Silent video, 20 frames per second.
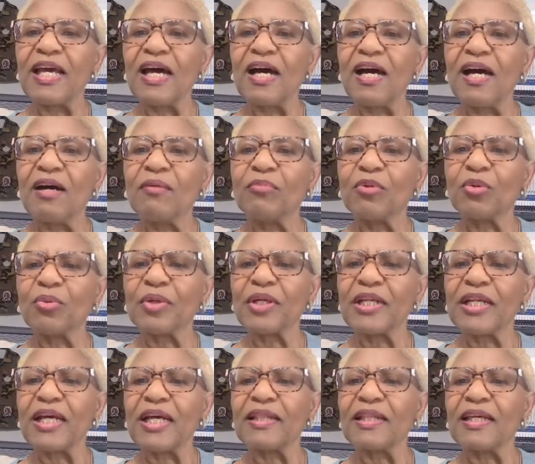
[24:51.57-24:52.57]

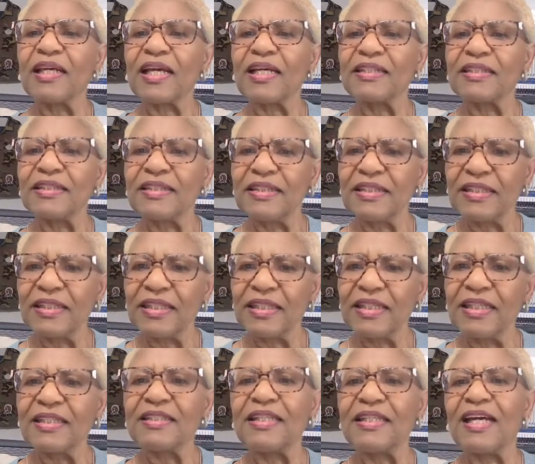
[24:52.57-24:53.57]
Marina, I think I
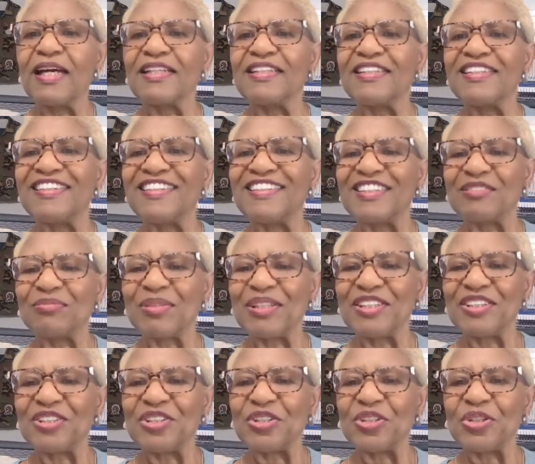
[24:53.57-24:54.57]
did. Yeah, I did speak
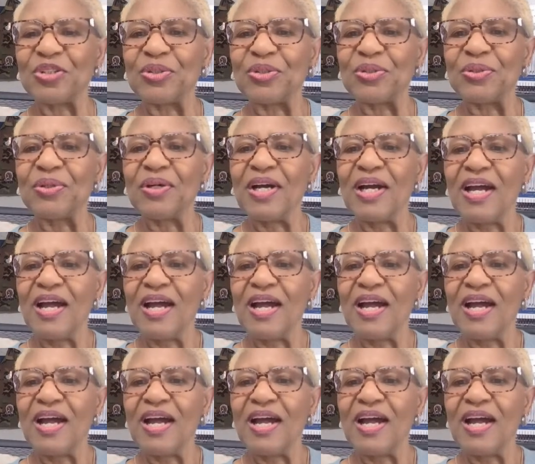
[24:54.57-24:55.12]
to you.